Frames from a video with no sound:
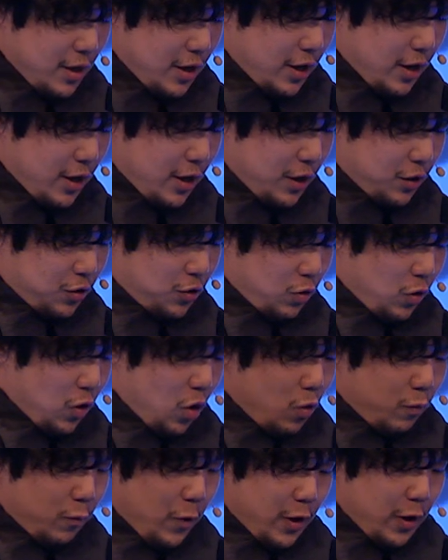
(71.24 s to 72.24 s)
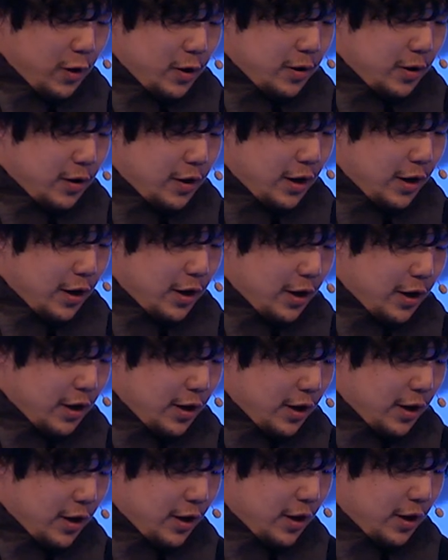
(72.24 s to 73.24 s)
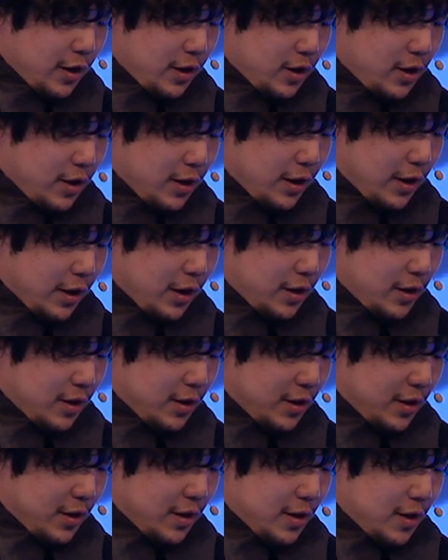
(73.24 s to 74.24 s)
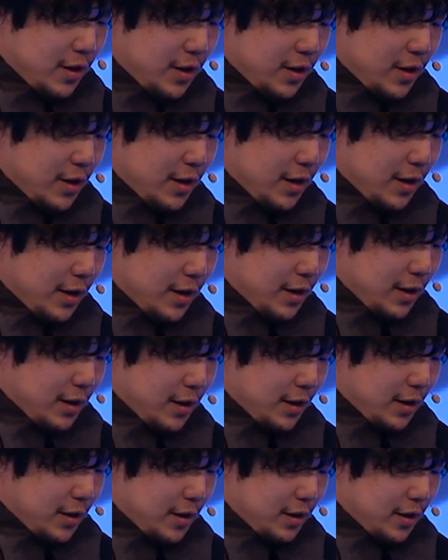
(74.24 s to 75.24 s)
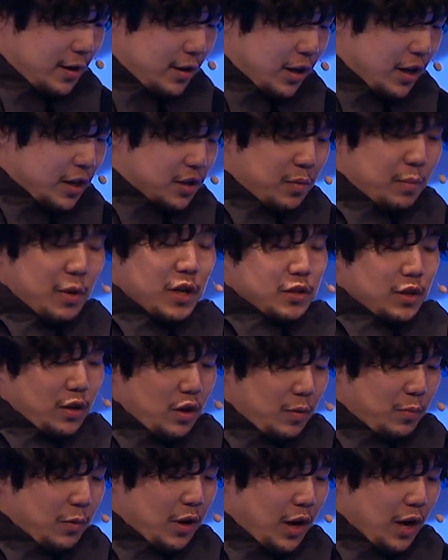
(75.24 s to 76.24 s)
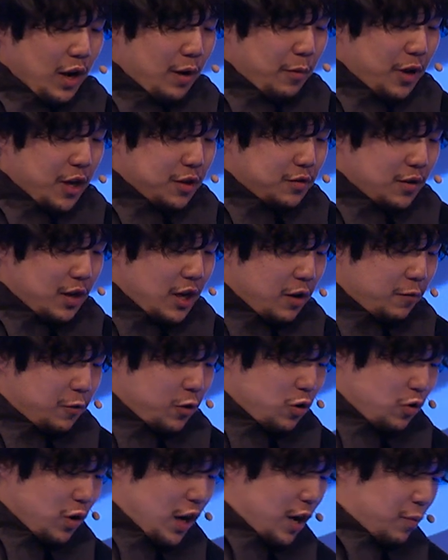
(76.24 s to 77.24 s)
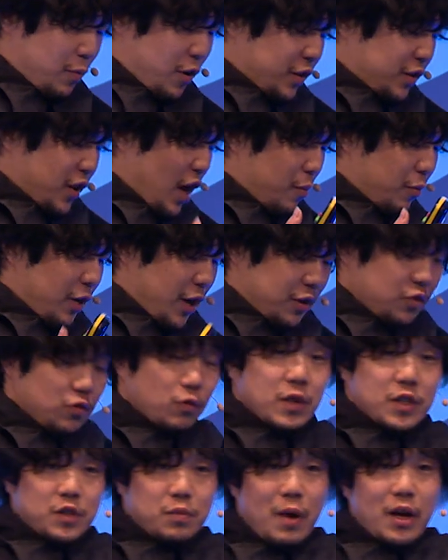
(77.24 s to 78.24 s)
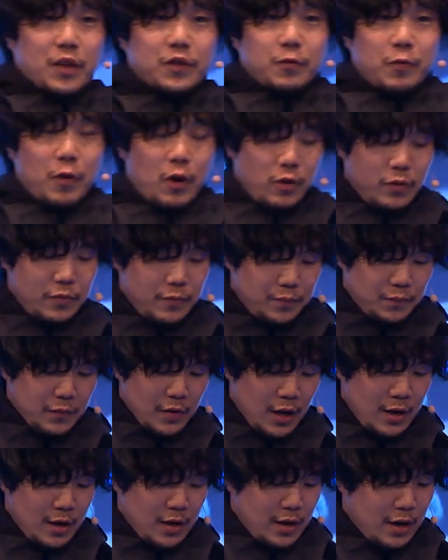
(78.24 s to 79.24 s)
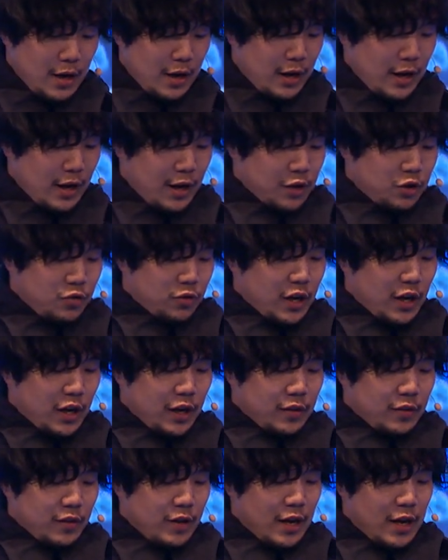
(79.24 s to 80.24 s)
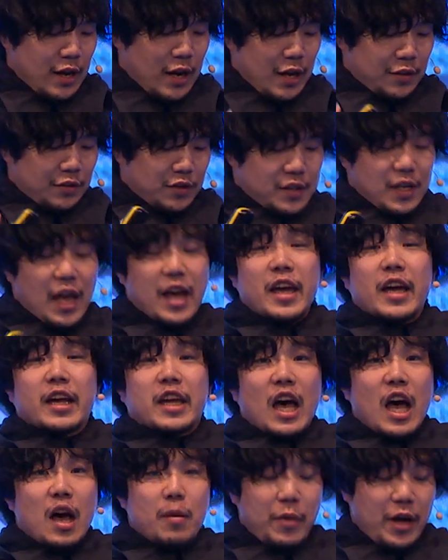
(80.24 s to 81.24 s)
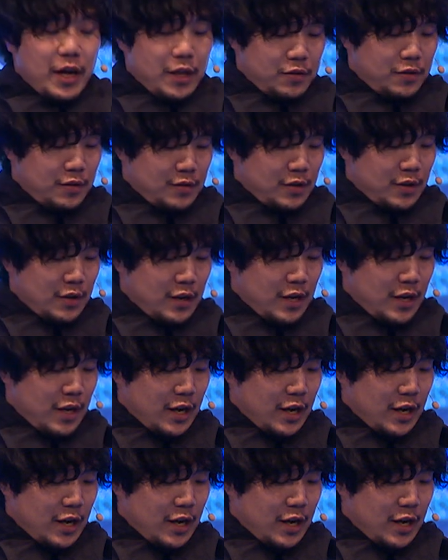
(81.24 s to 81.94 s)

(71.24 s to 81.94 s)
to offer customizable garment. If you have a tablet or a smartphone, you can design a garment